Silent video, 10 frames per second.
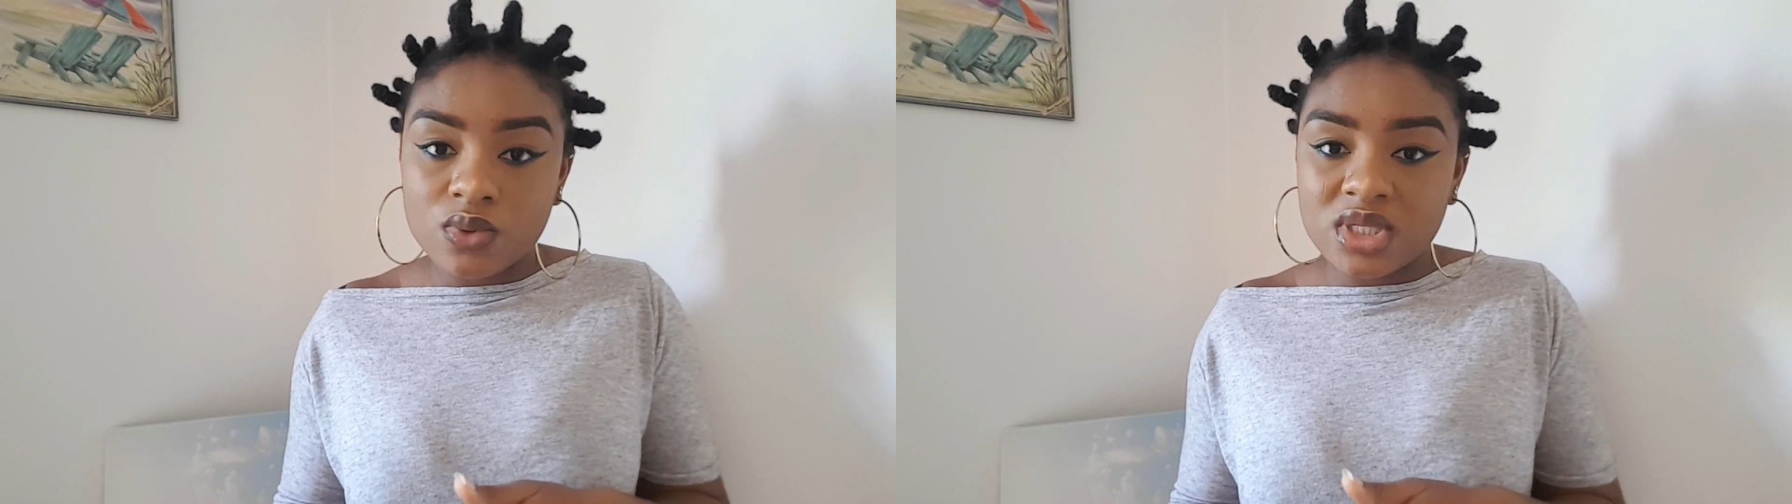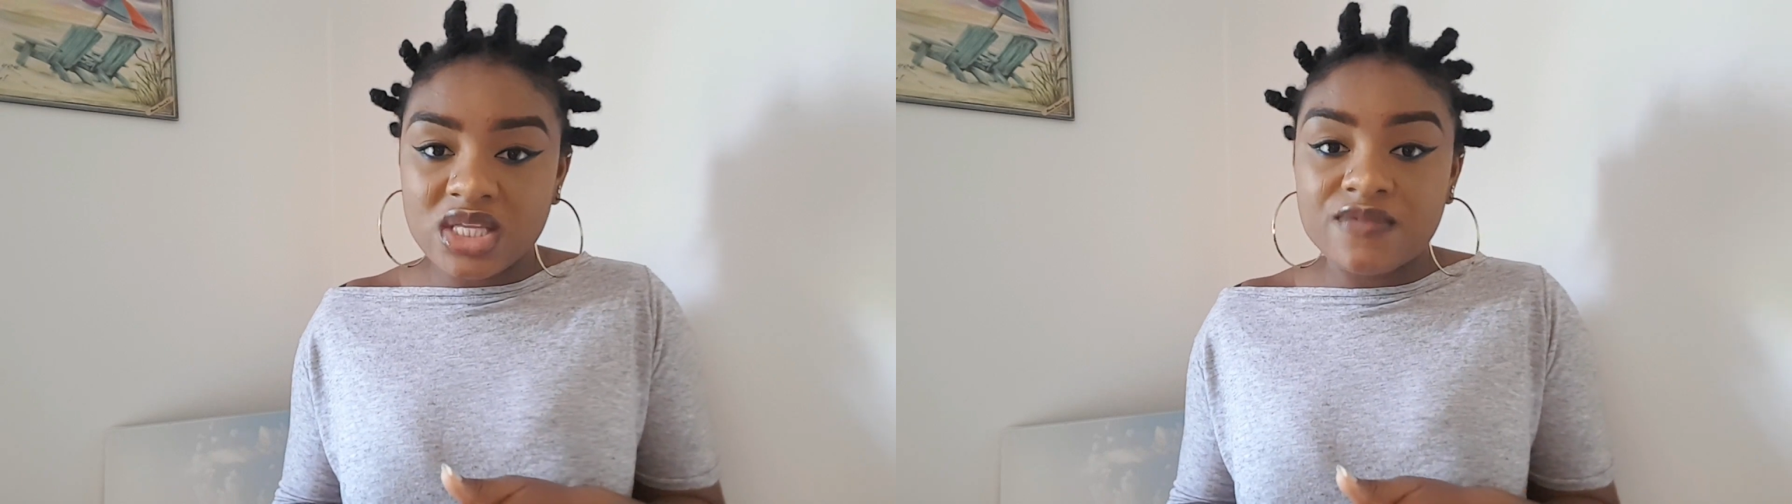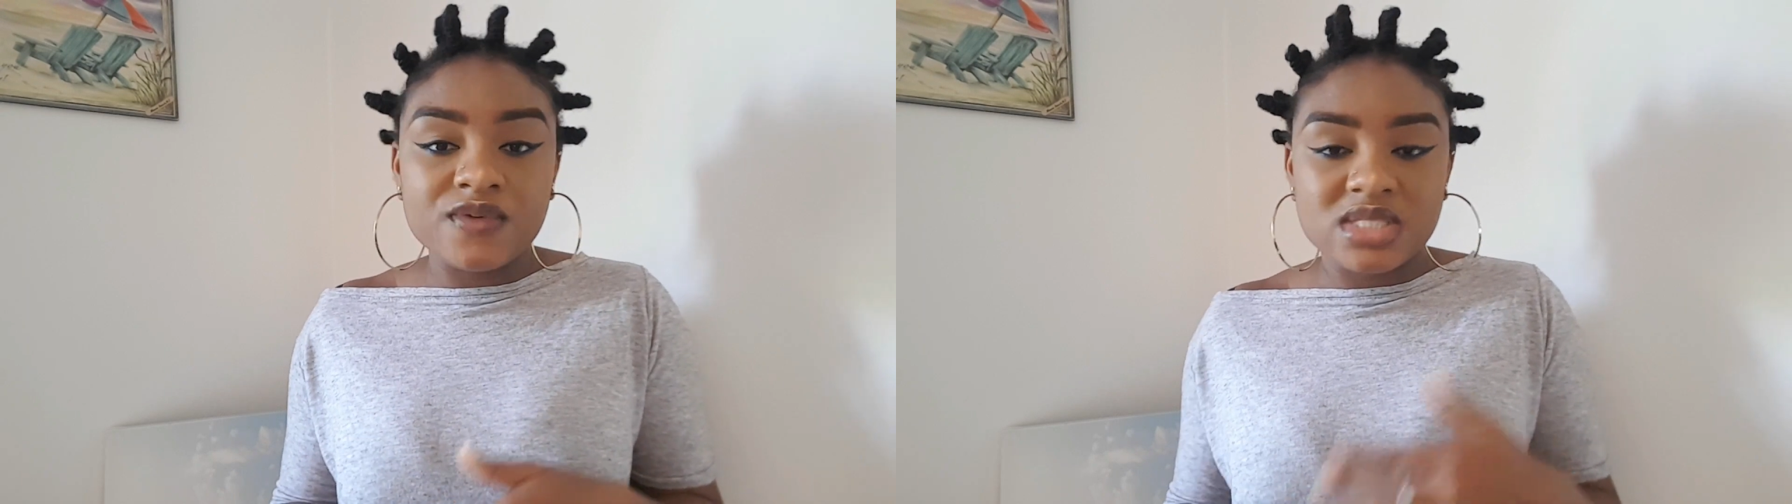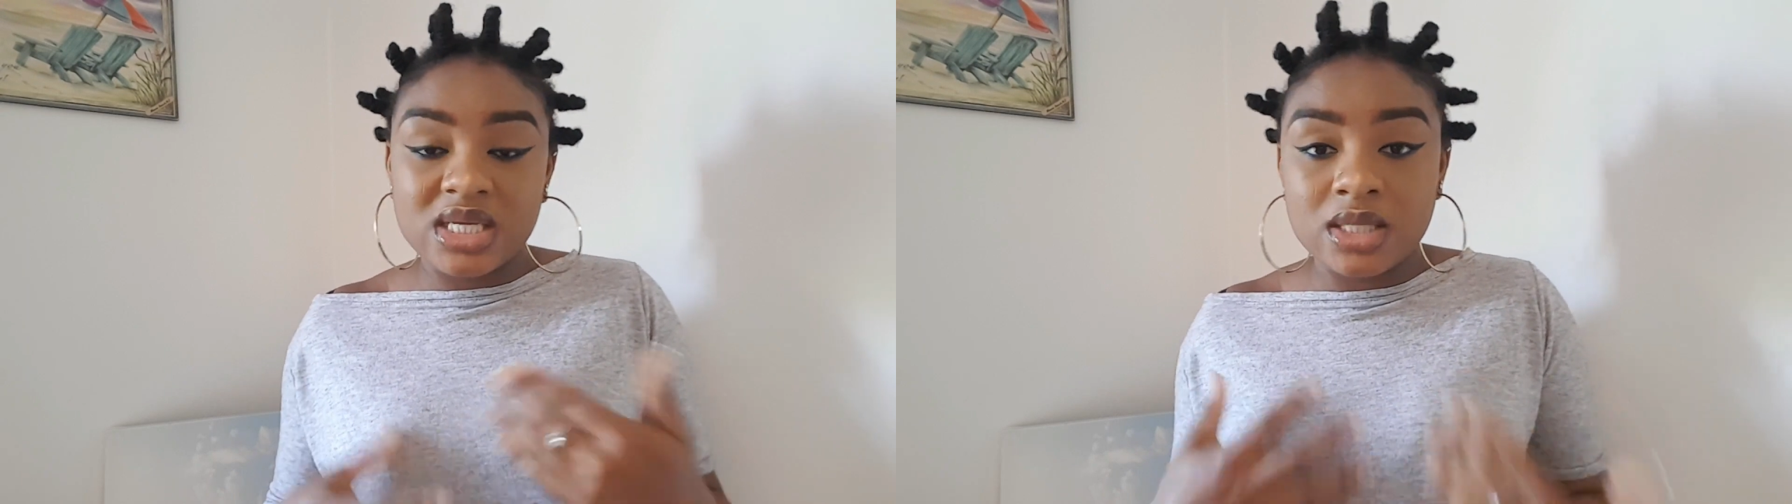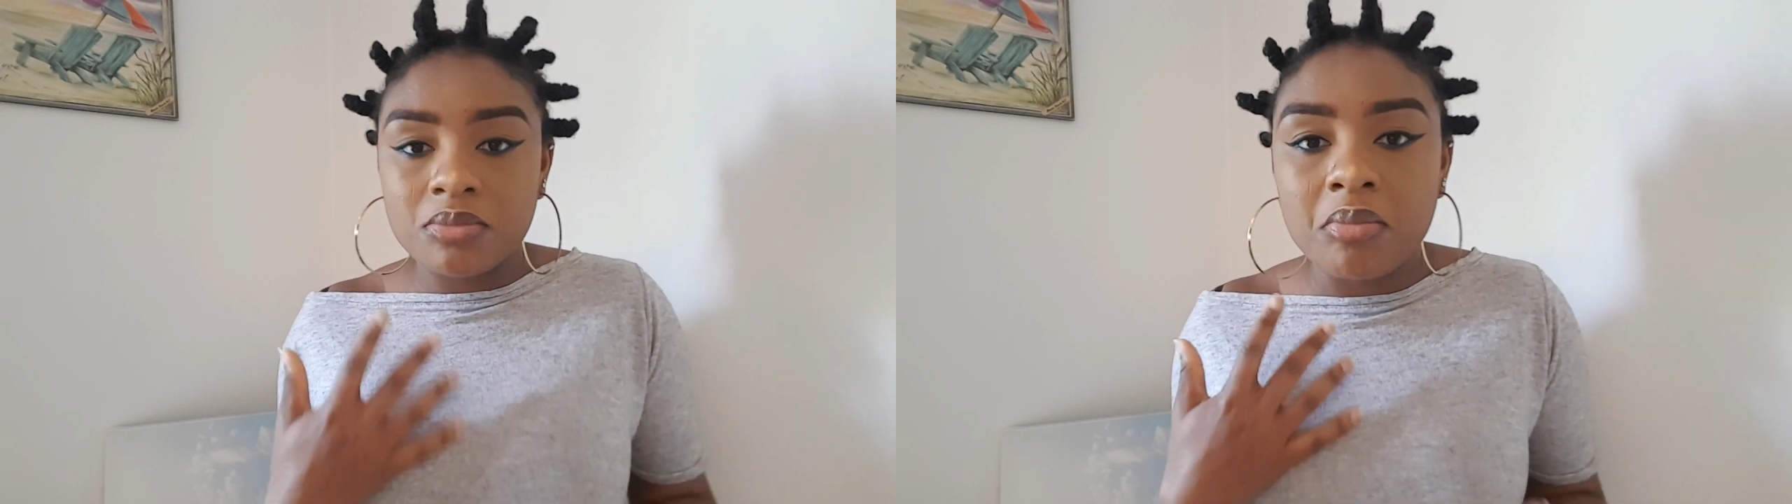it if it's
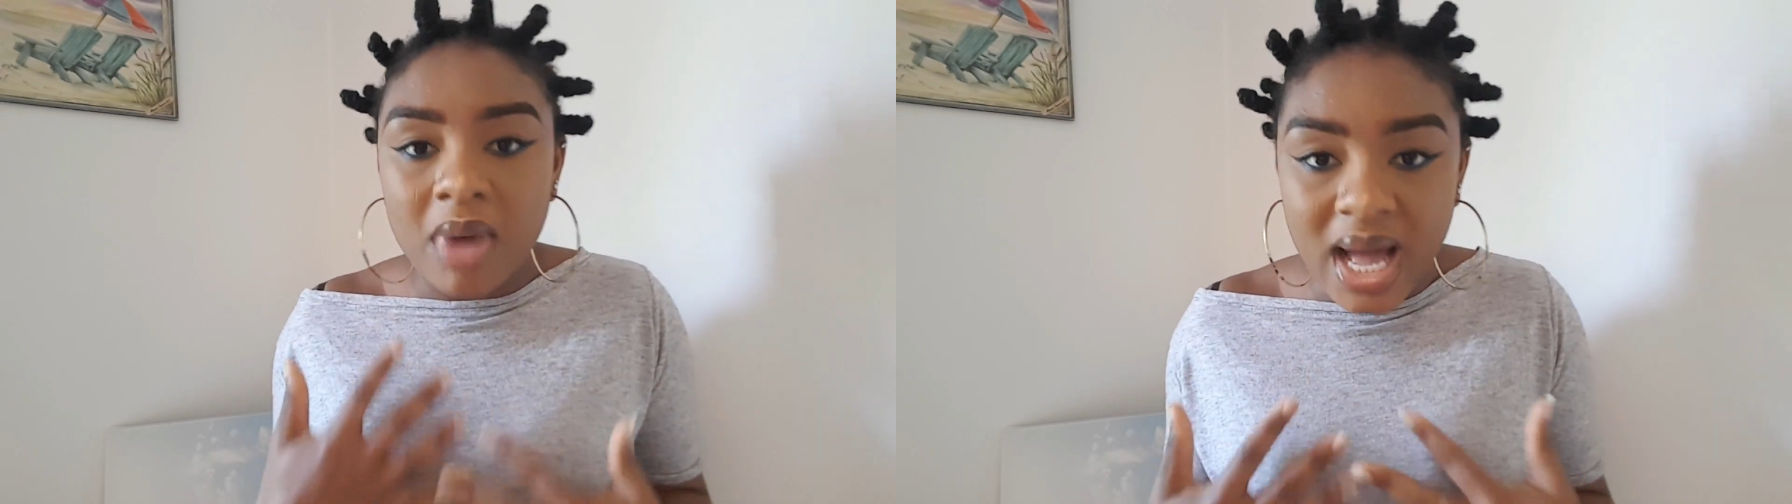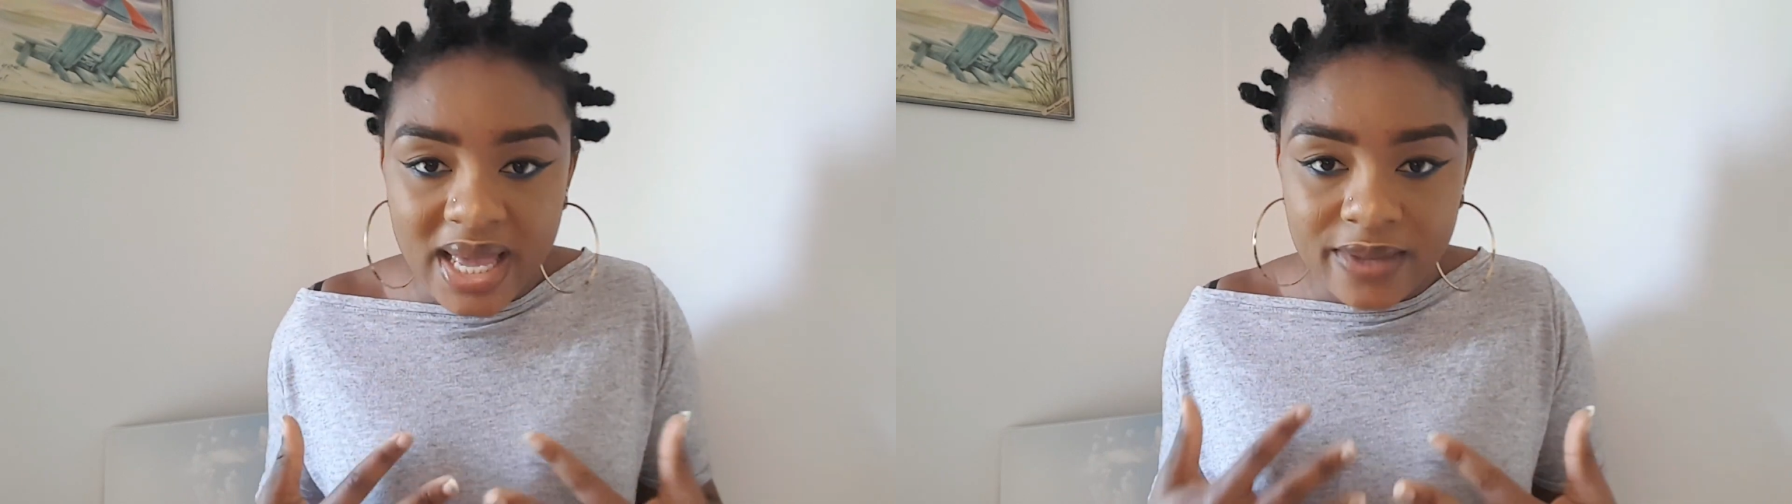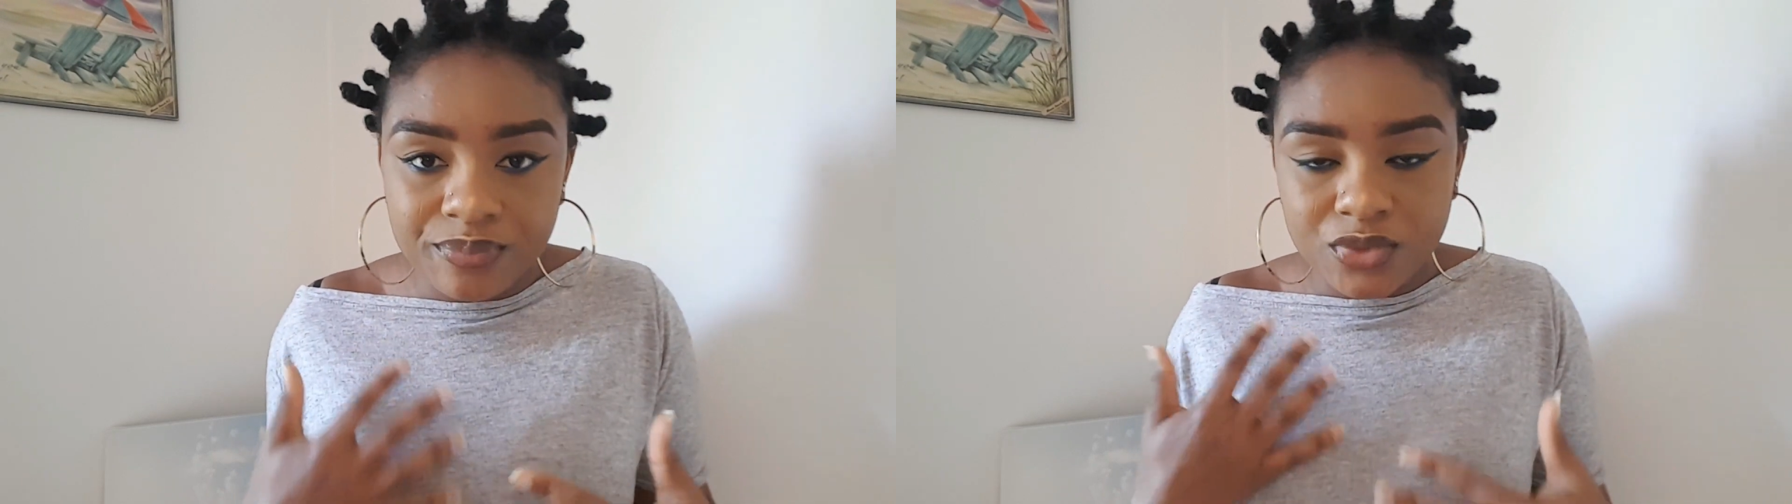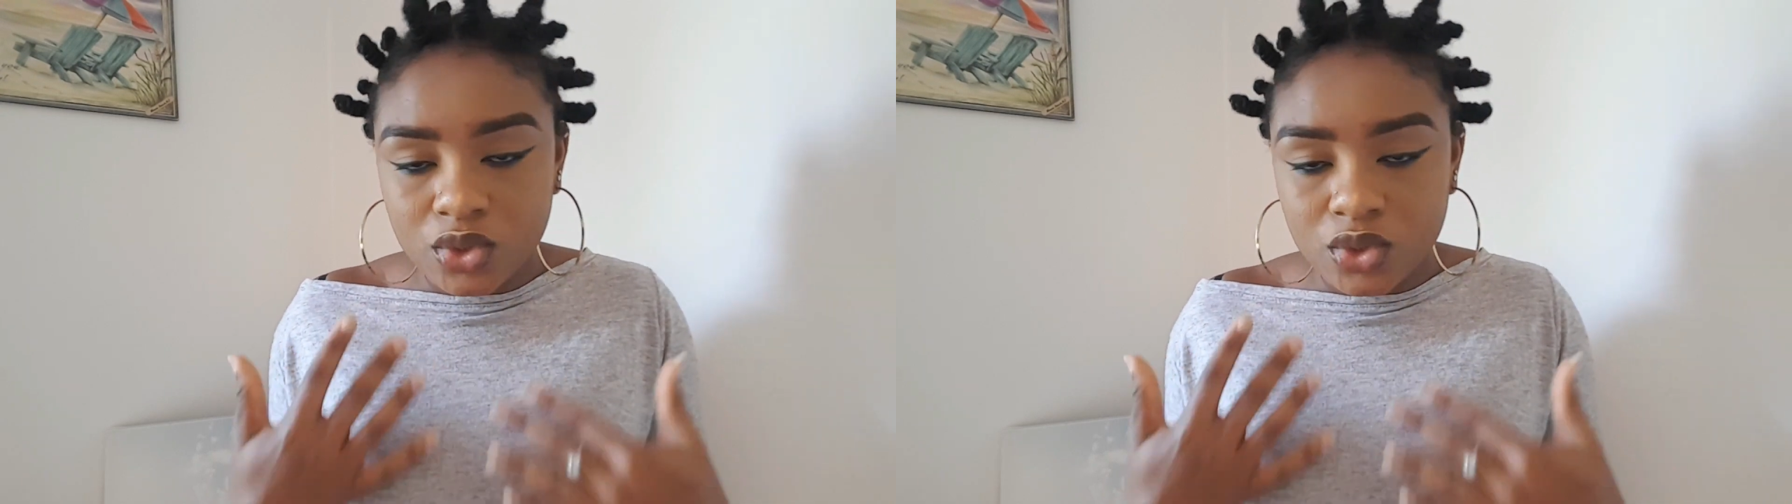in my,